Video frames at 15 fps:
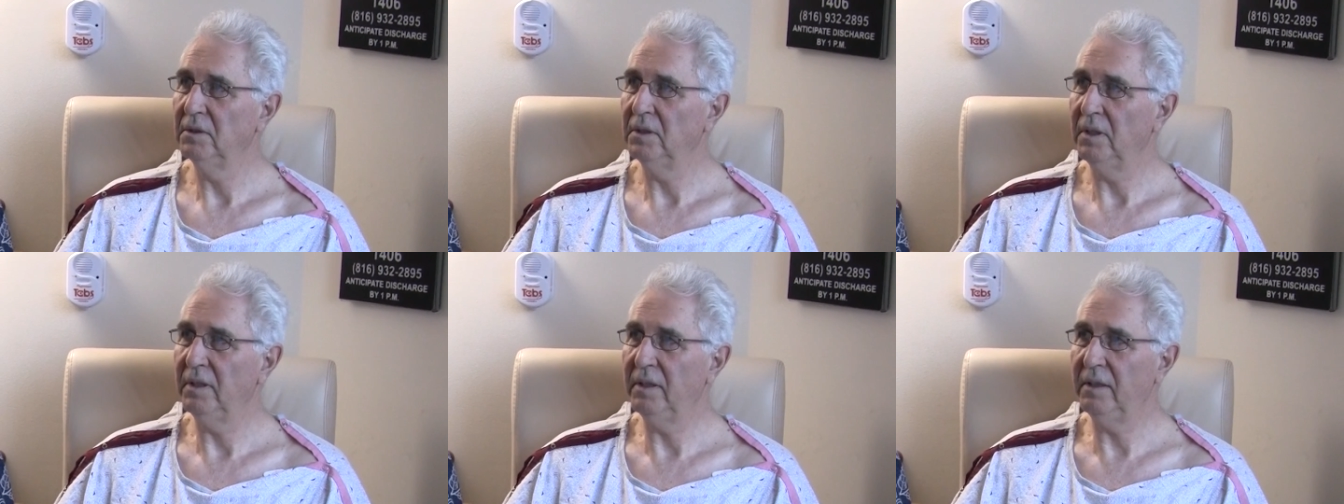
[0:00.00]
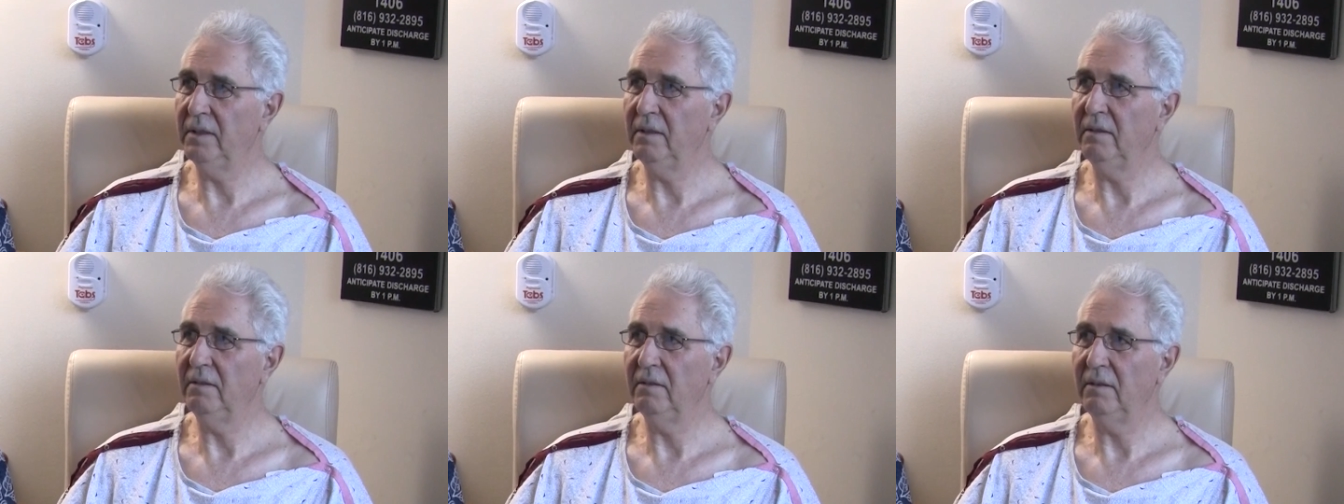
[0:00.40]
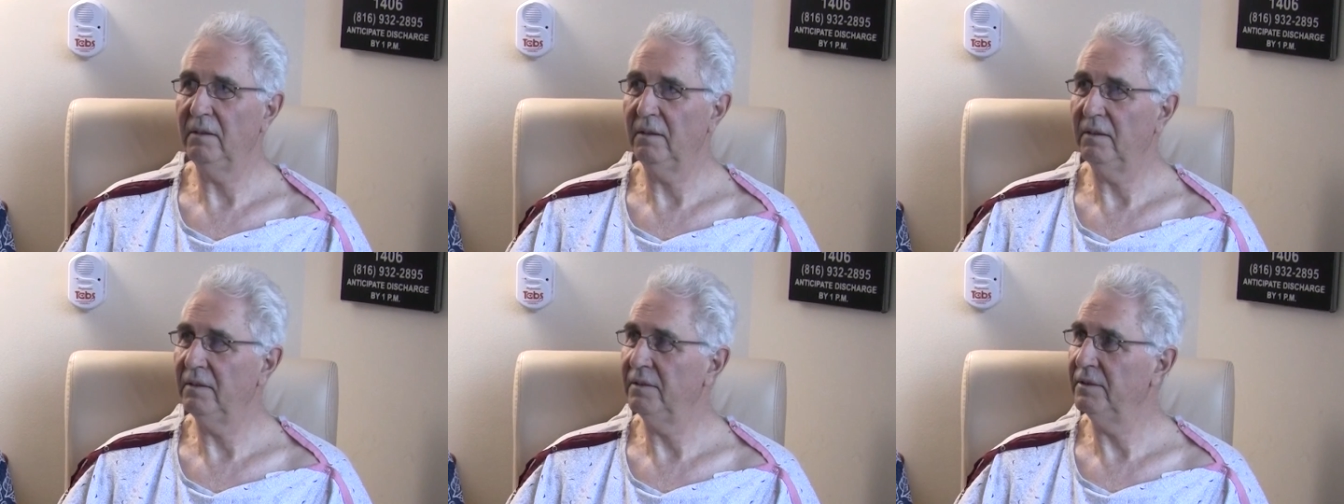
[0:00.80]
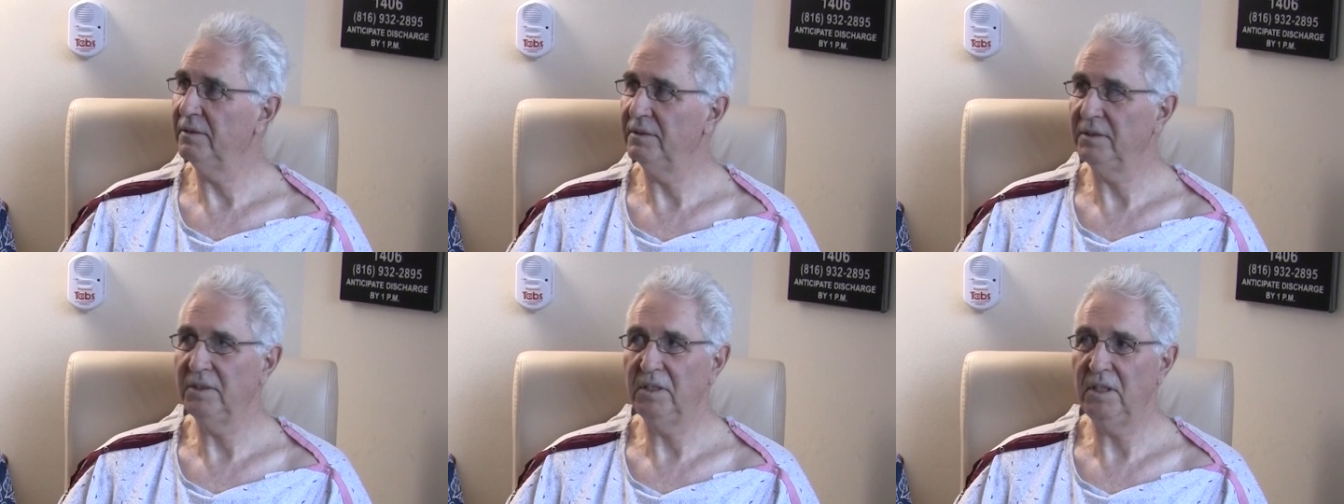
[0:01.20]
And you couldn't talk
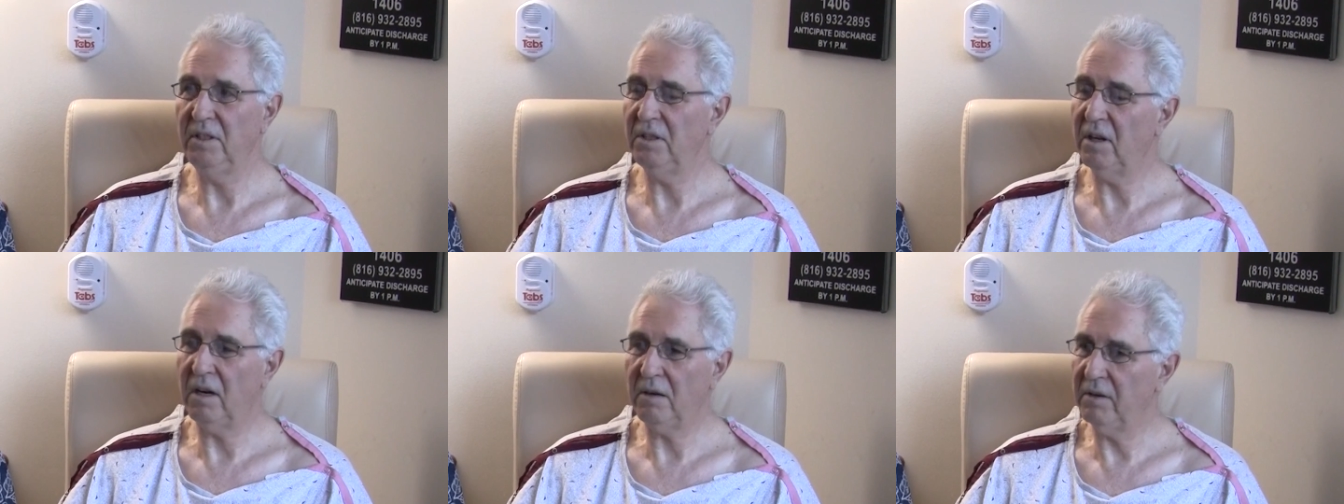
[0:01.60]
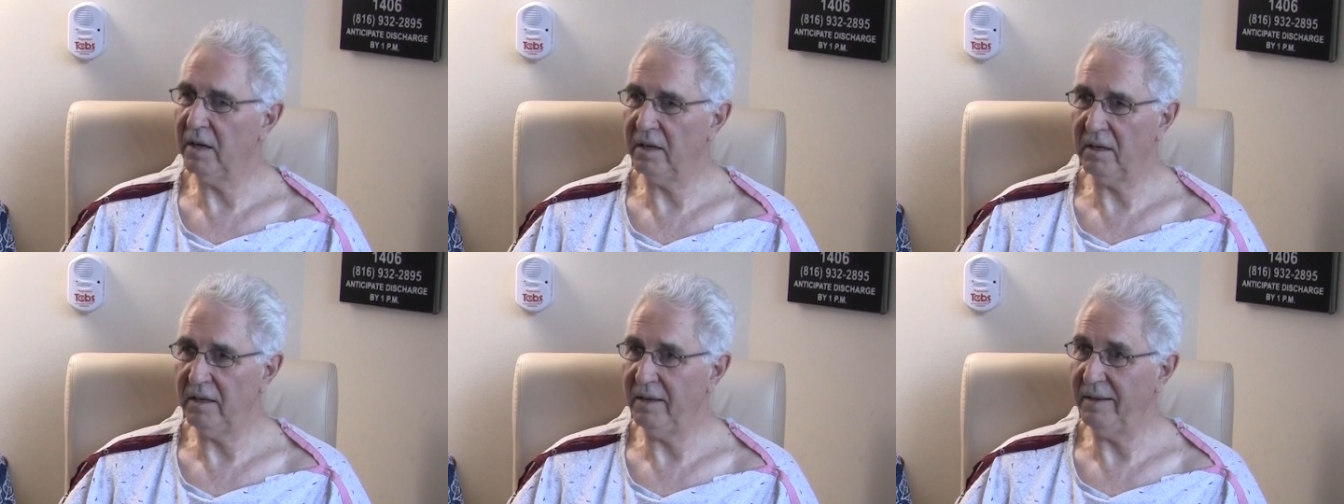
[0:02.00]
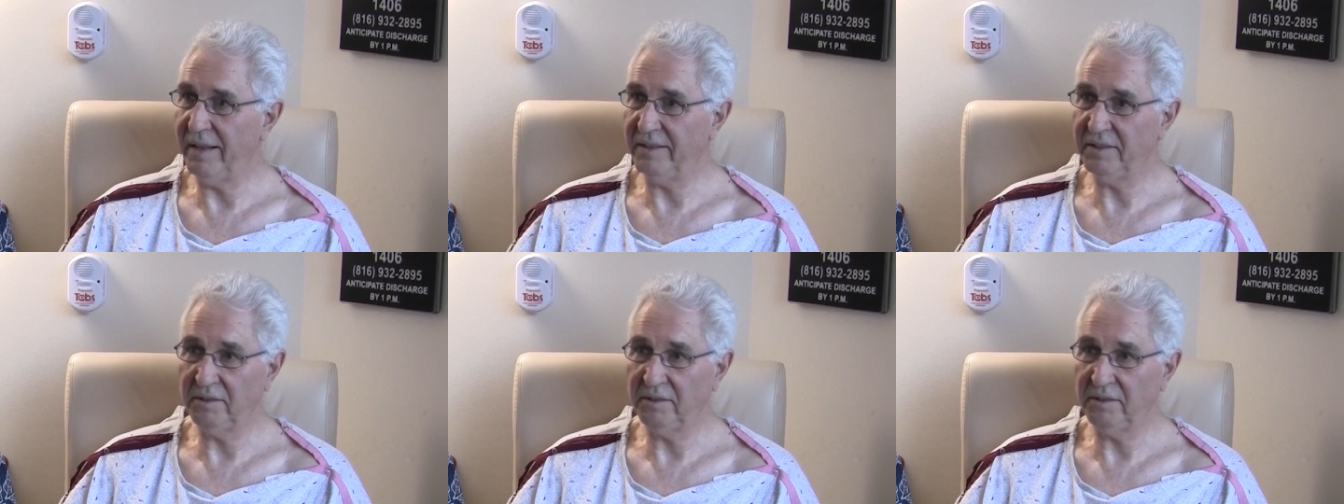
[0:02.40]
correctly? Couldn't talk correctly, and okay.